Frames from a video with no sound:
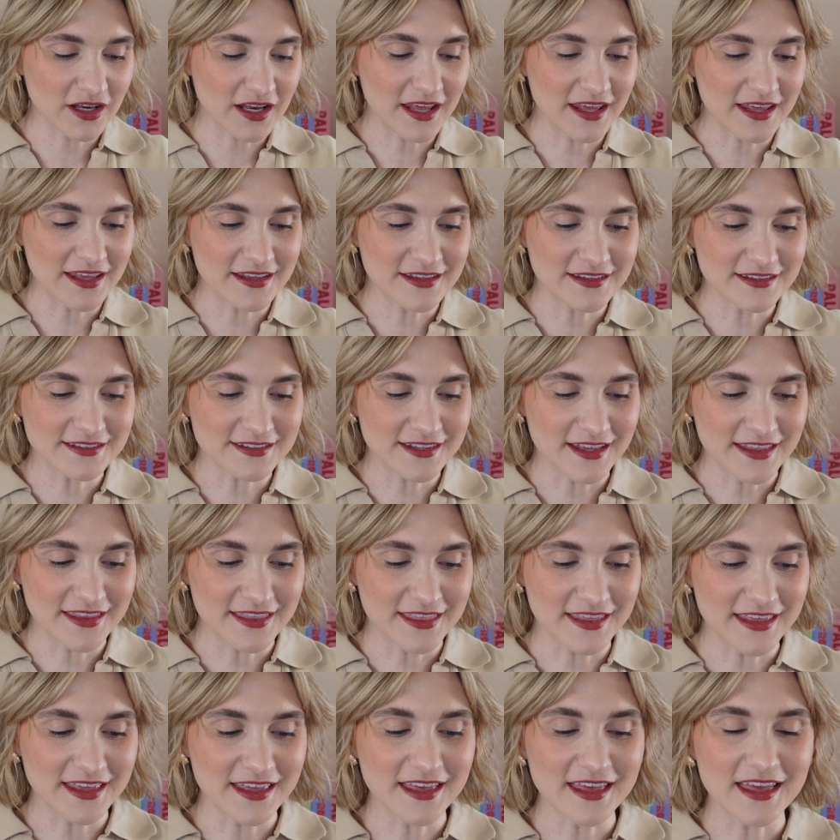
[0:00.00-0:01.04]
is
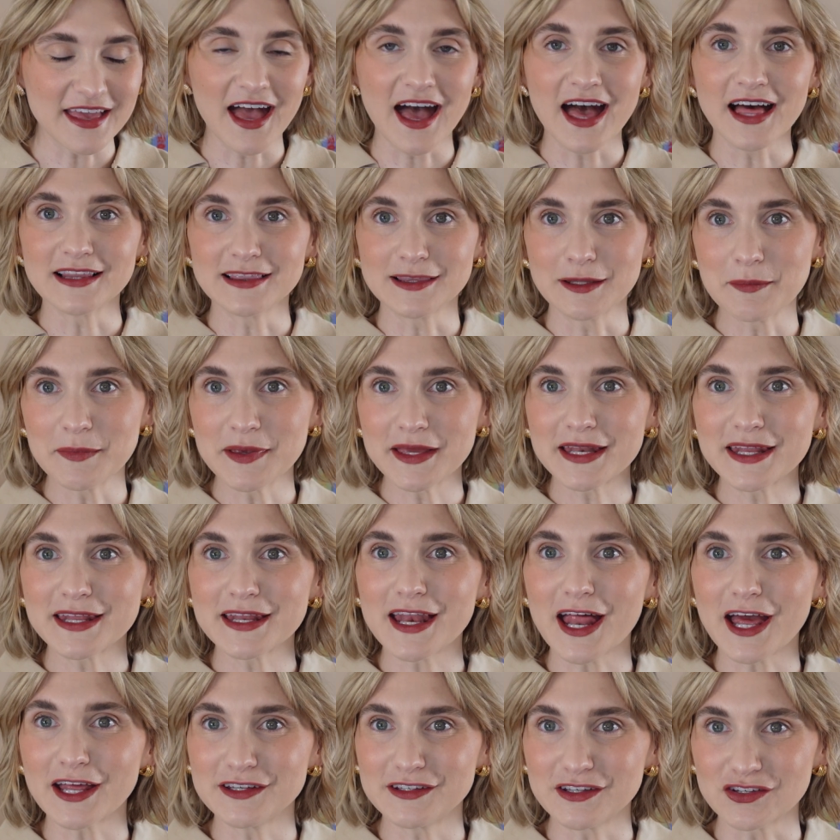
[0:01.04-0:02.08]
the limited
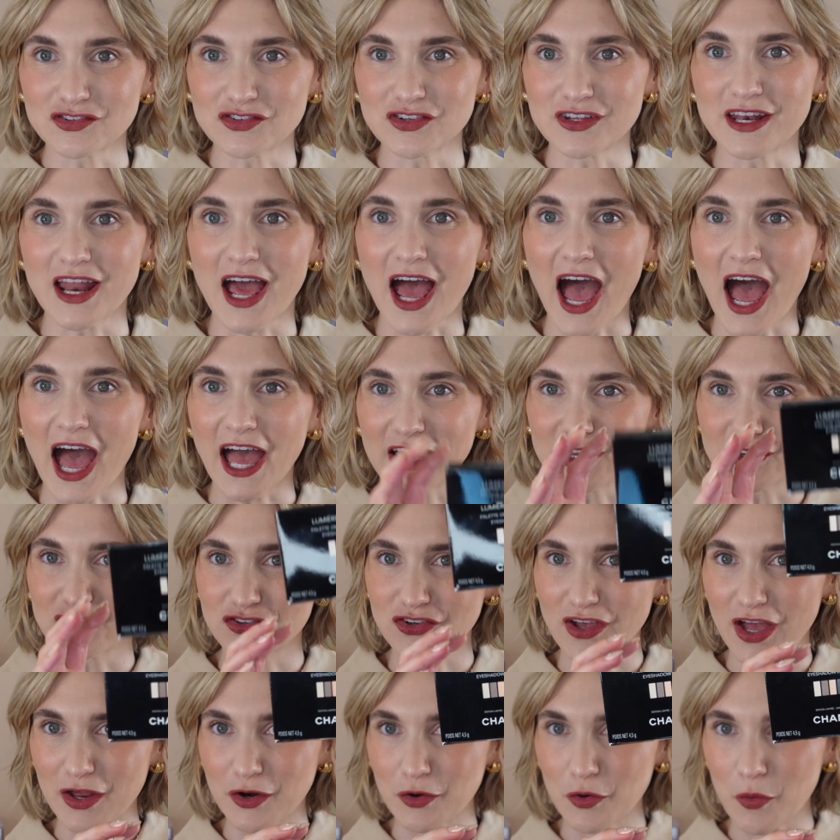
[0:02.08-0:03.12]
edition
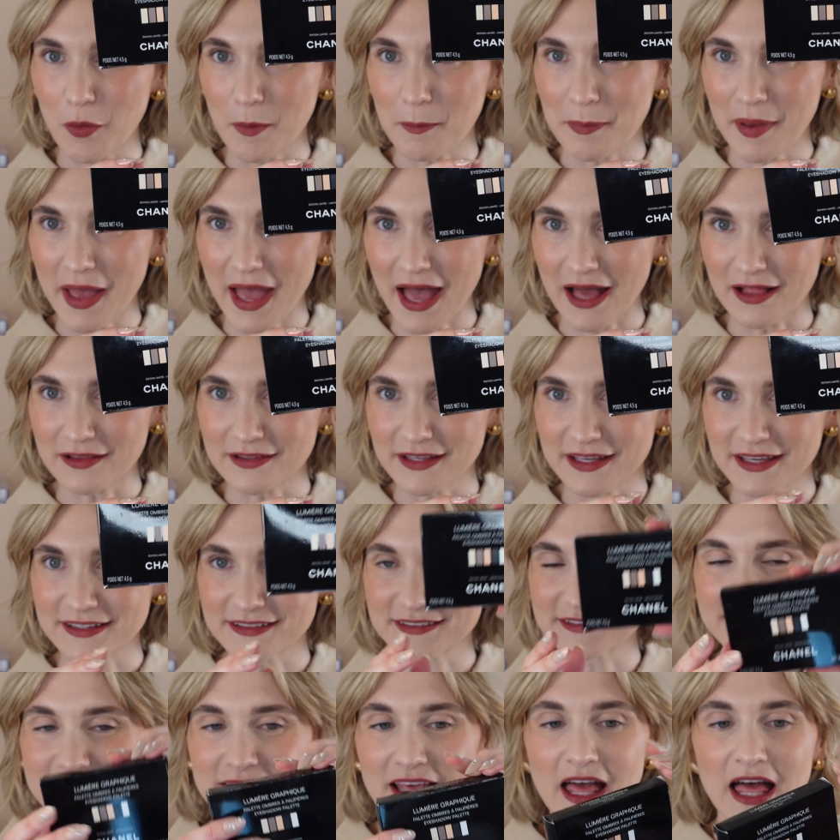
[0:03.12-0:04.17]
eyeshadow
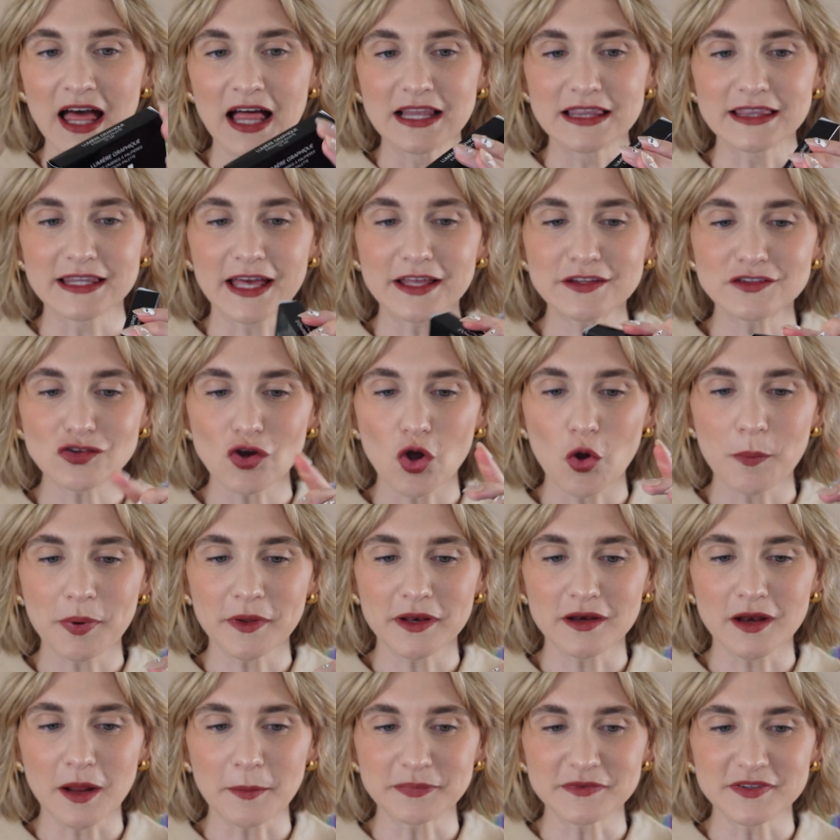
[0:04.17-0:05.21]
palette. Let's open
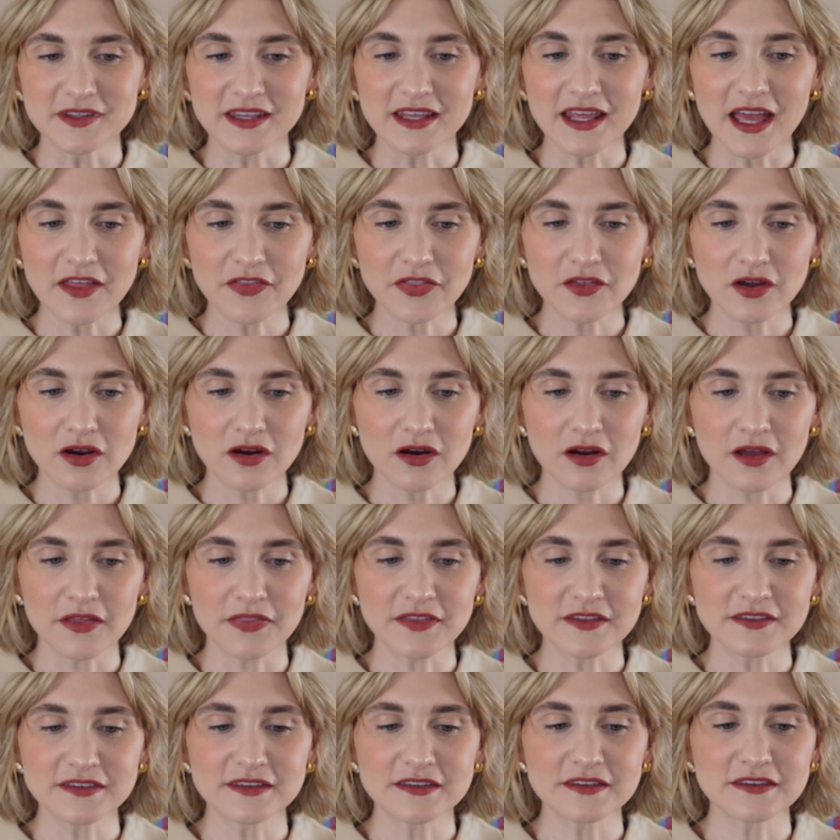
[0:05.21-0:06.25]
it up together.
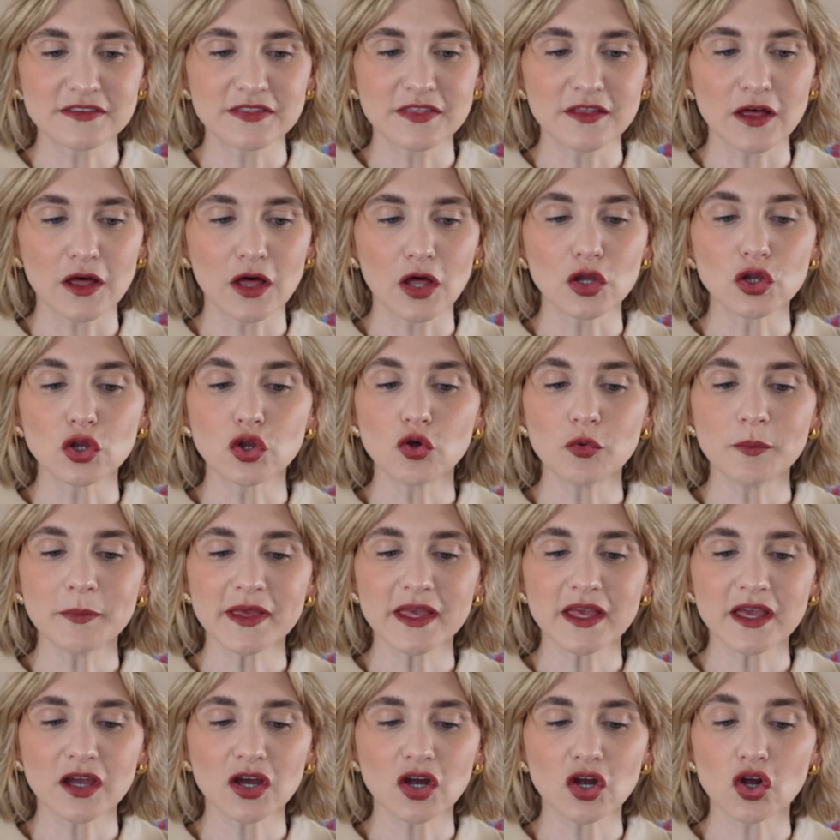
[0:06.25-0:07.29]
This is the
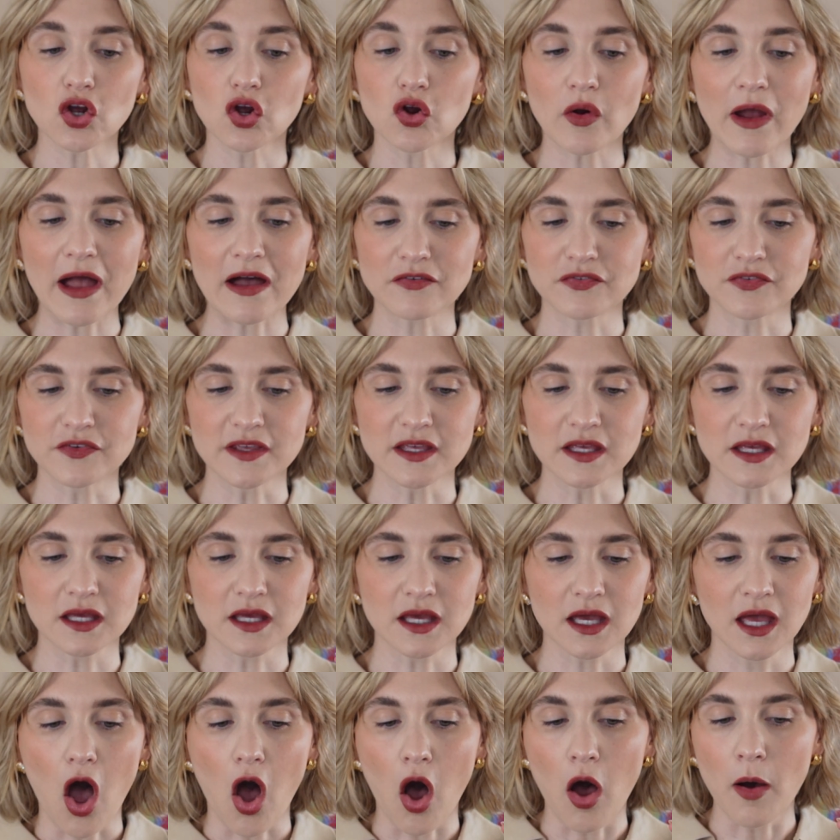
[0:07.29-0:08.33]
Lumière Graphique
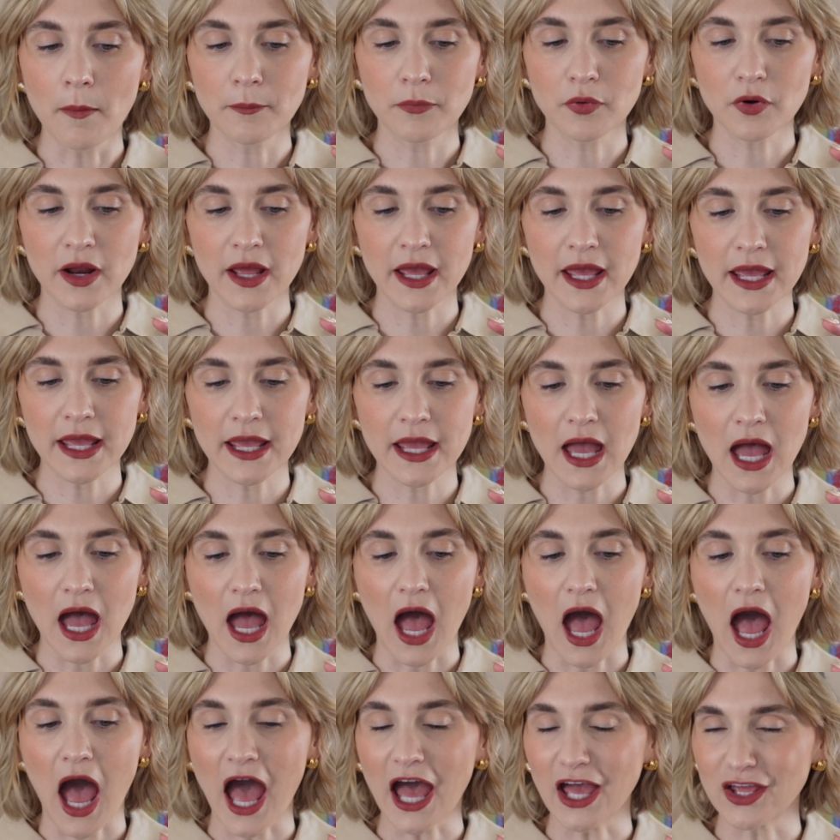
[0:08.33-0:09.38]
Ombre
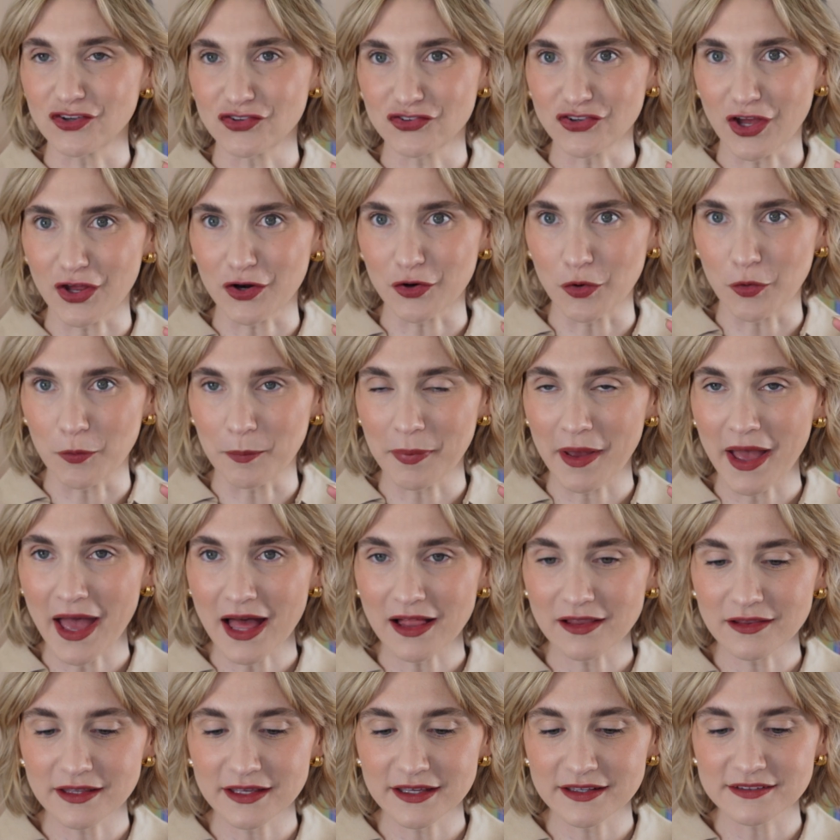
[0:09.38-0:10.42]
eyeshadow
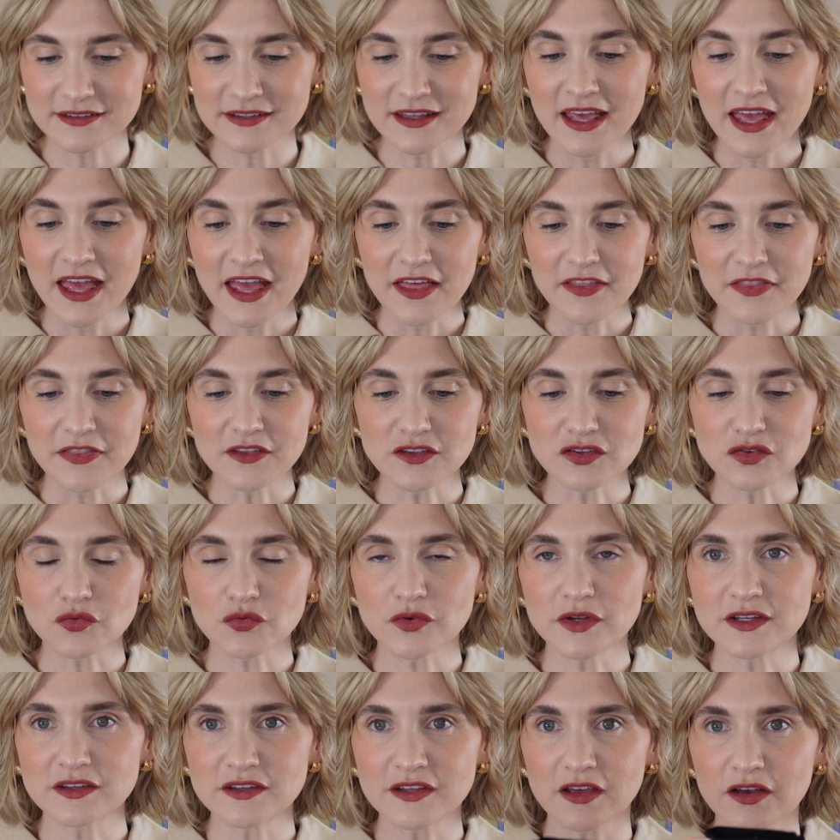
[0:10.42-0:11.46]
palette. This
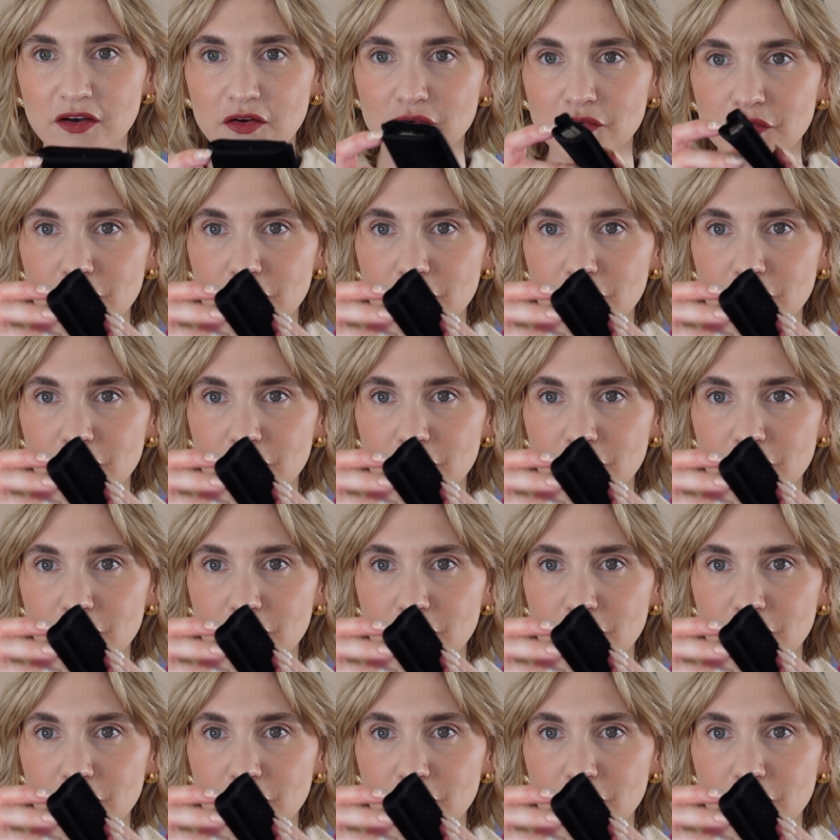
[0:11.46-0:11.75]
retails